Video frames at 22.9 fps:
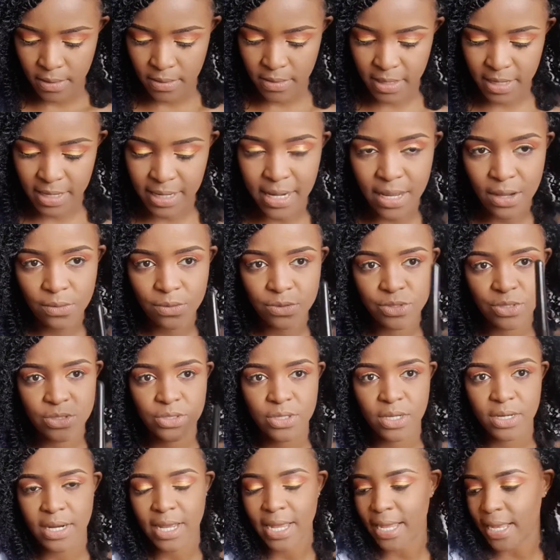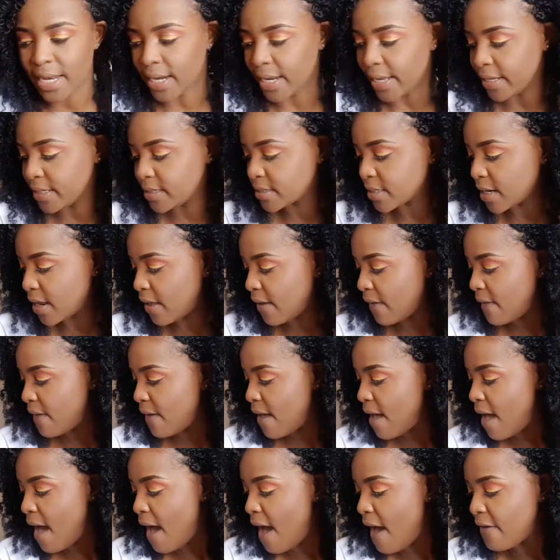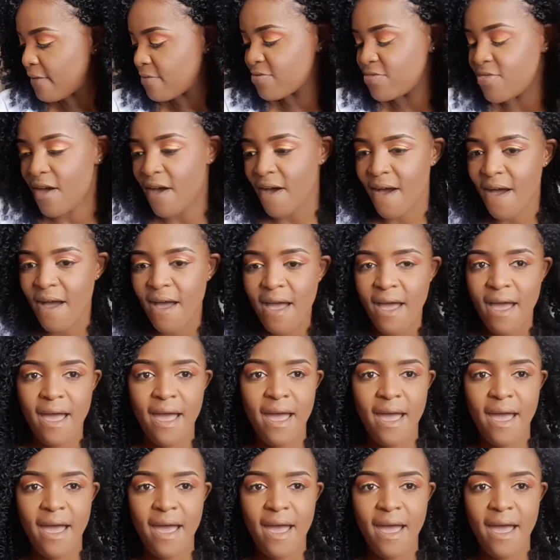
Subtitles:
then now we're just gonna highlight the